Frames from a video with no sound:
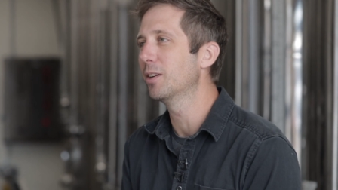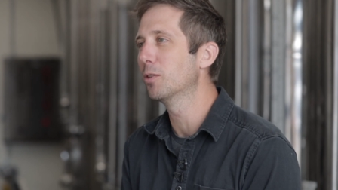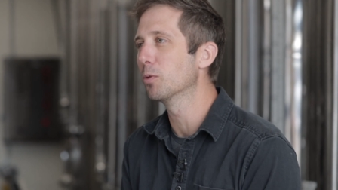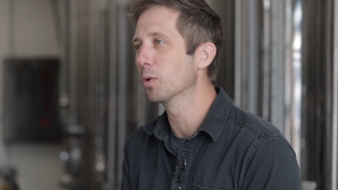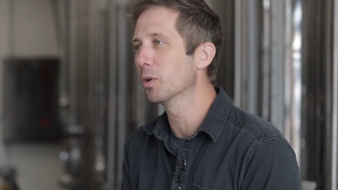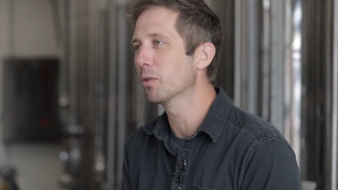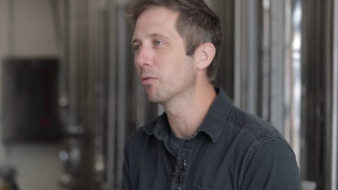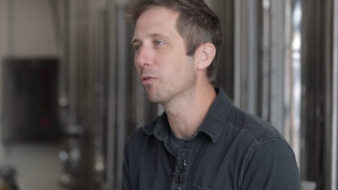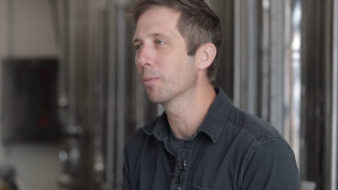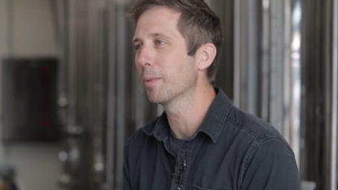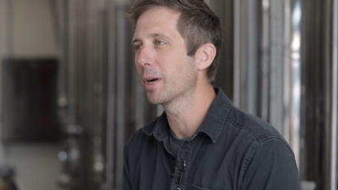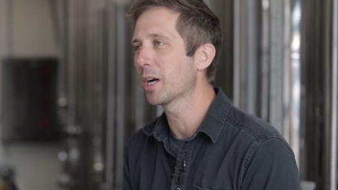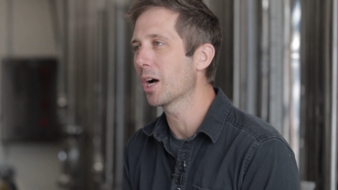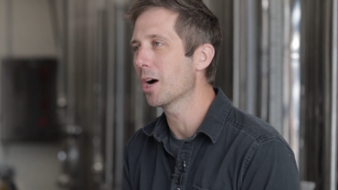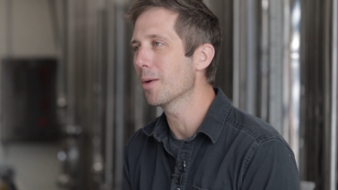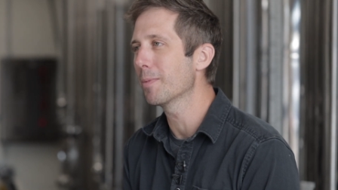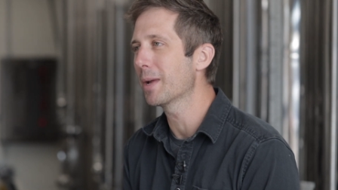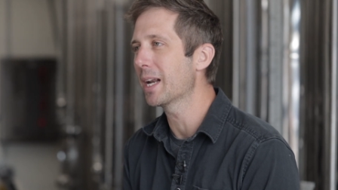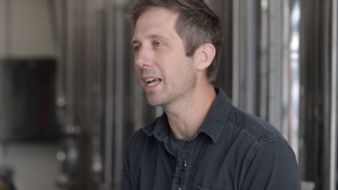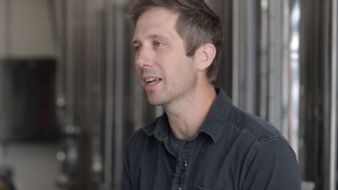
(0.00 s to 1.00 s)
grew from a
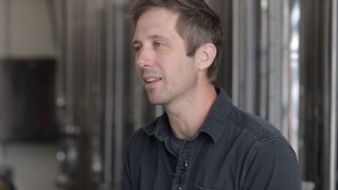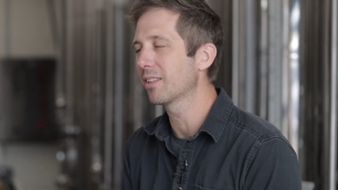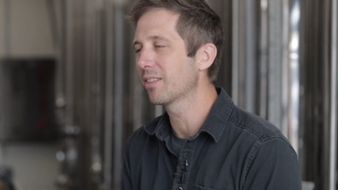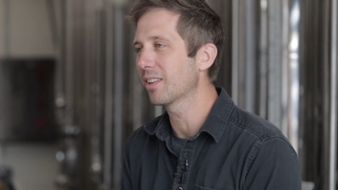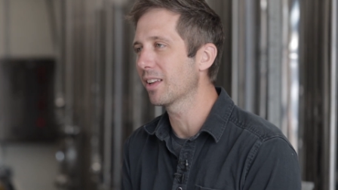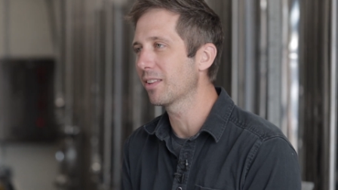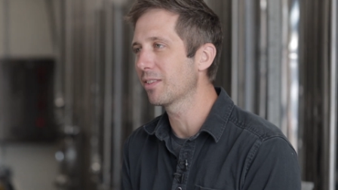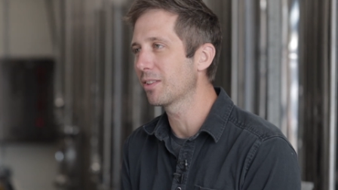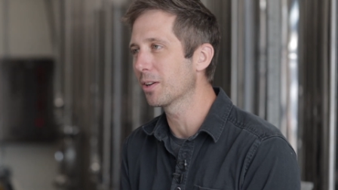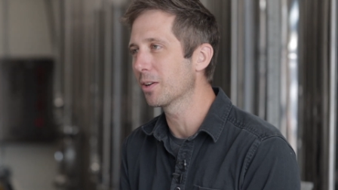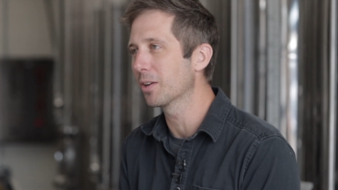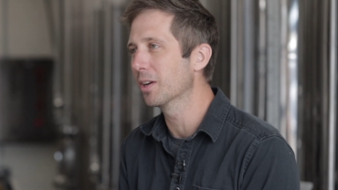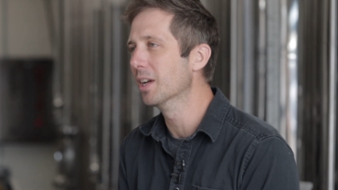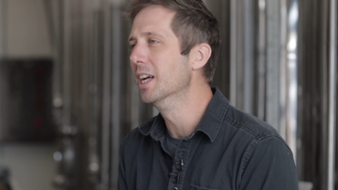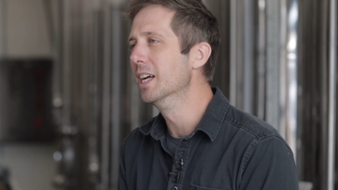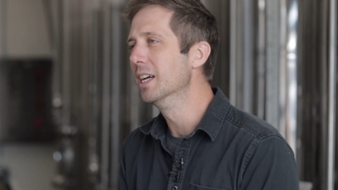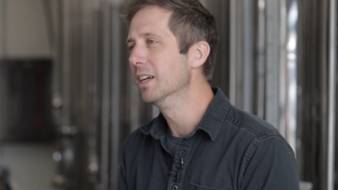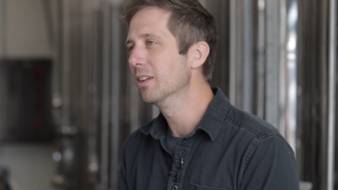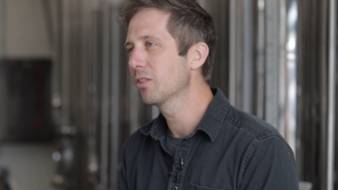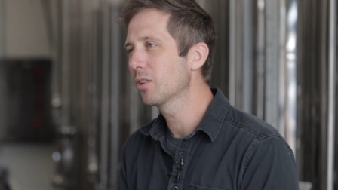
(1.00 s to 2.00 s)
common ancestor
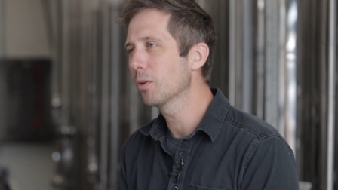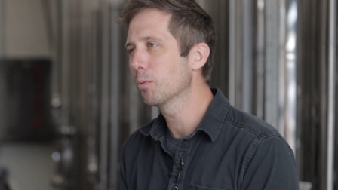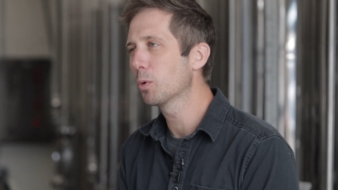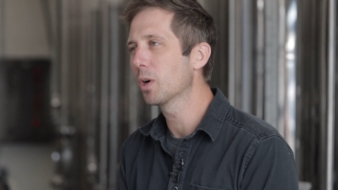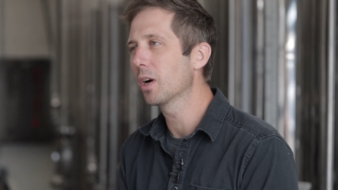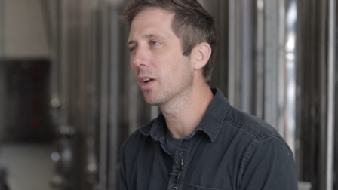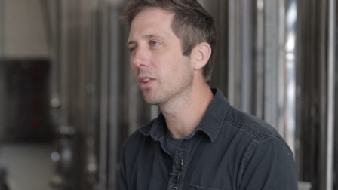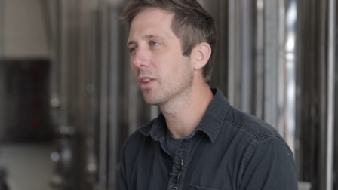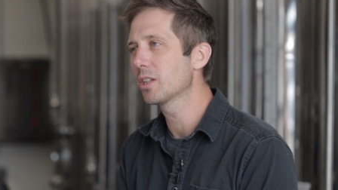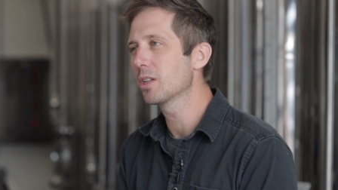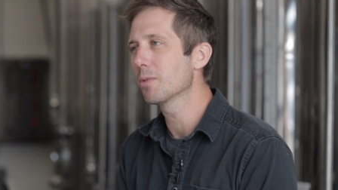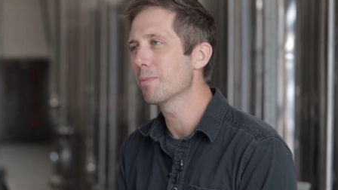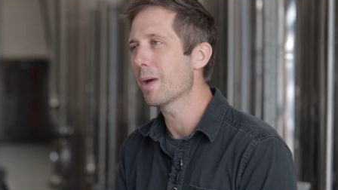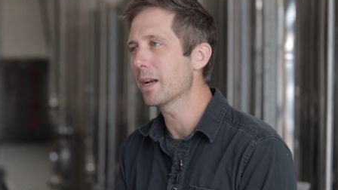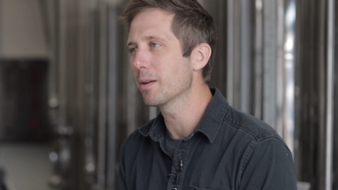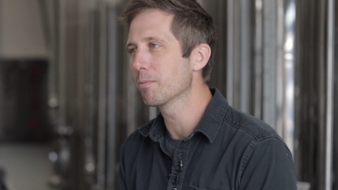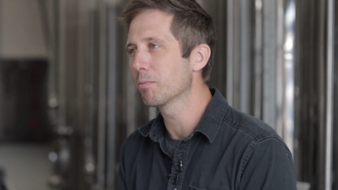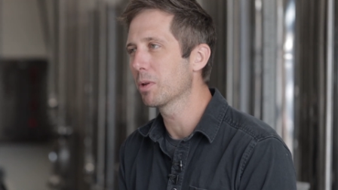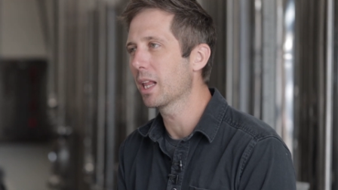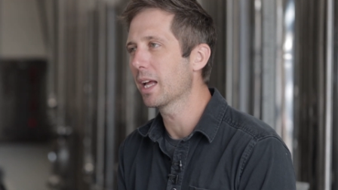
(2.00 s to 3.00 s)
somewhere on the
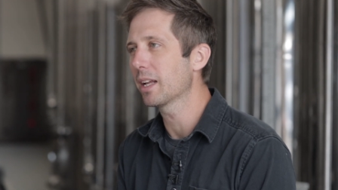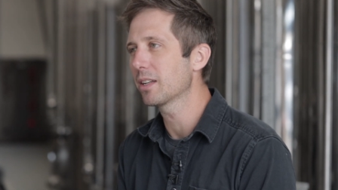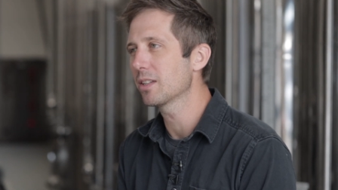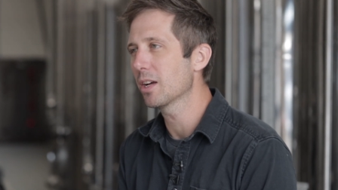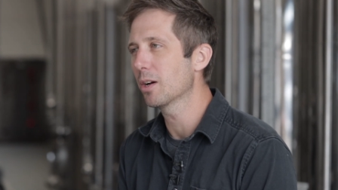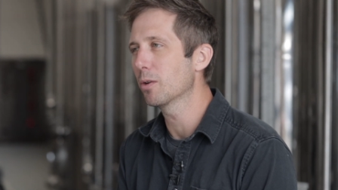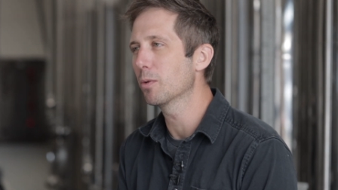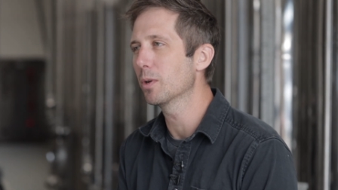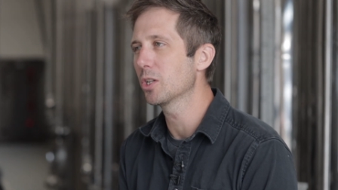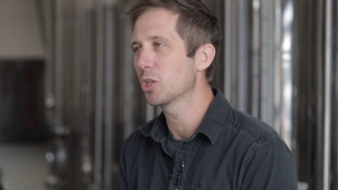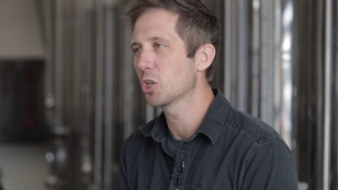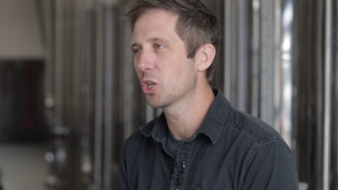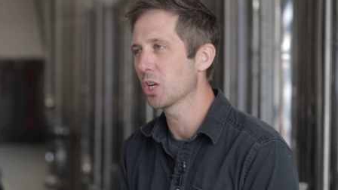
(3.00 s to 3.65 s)
Tibetan Plateau in